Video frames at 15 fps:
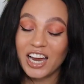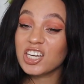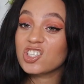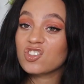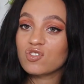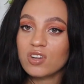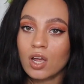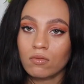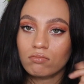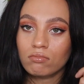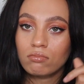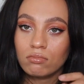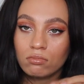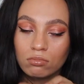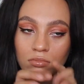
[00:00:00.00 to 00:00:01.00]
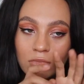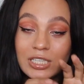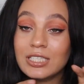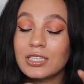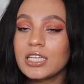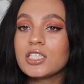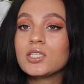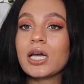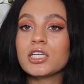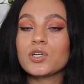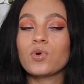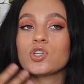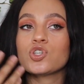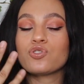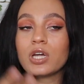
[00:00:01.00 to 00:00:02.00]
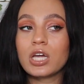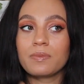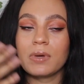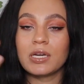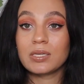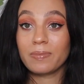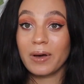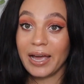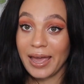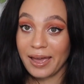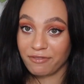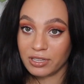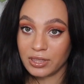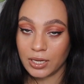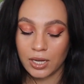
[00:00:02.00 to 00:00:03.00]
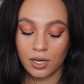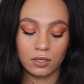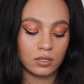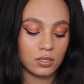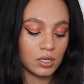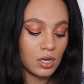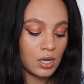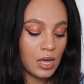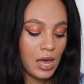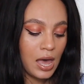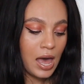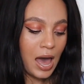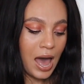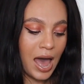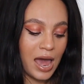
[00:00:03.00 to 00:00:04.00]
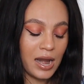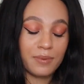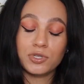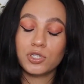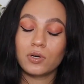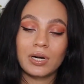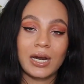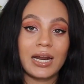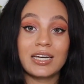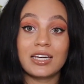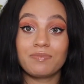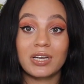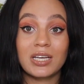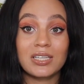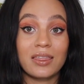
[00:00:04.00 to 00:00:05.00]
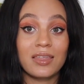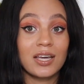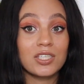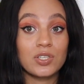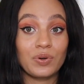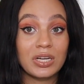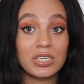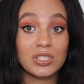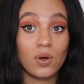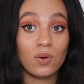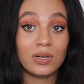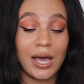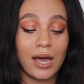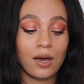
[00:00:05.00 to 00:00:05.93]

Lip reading: just was like, this is actually what triggered me to buy everything else, and I'm so glad I did, because I think it's already sold